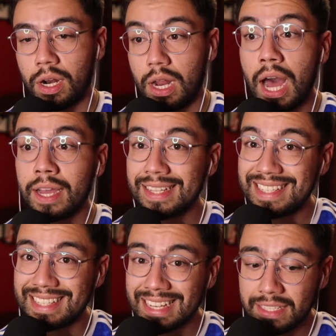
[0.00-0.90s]
on
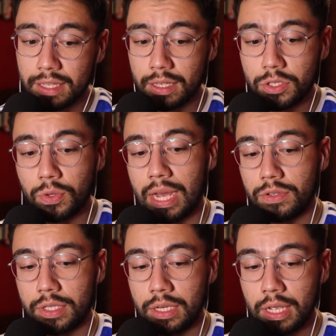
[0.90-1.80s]
August 6th,
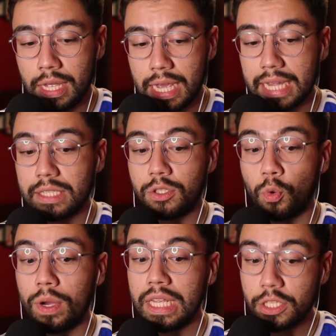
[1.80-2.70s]

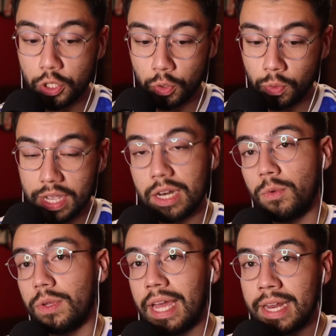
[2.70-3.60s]
2022, and it
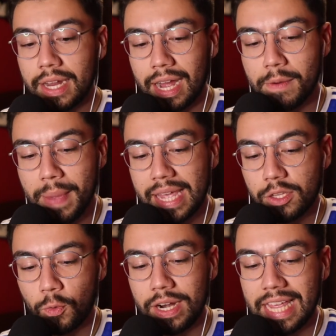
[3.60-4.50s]
will end on May
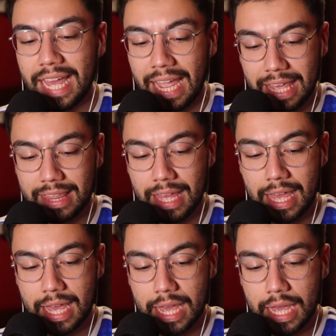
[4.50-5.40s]
28th,
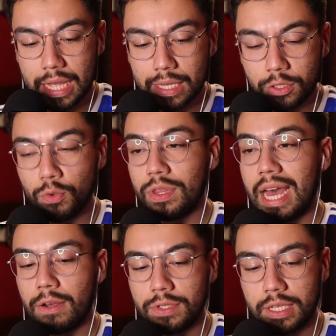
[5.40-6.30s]

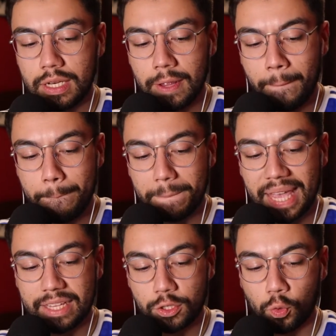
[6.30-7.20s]

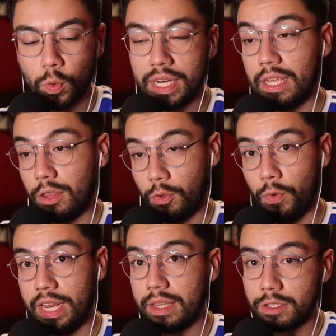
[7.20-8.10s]

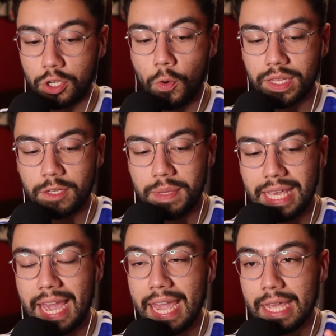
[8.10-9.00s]
2023. There's going to
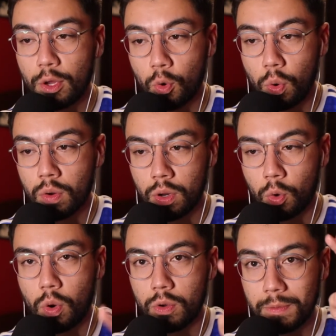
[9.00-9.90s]
be a quote
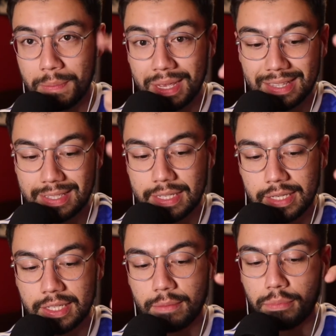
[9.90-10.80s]
unquote
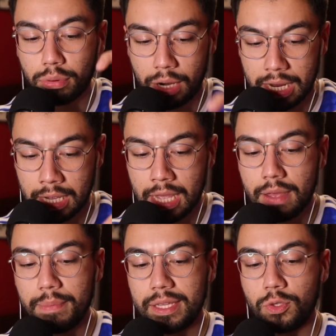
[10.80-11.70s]
mid-season break
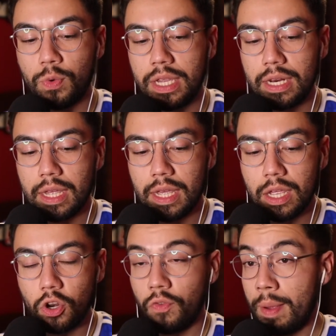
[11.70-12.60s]
between
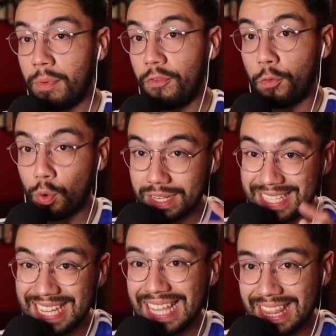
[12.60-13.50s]
November
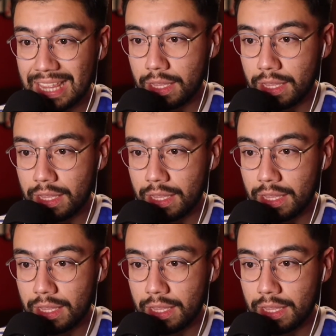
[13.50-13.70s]
14th,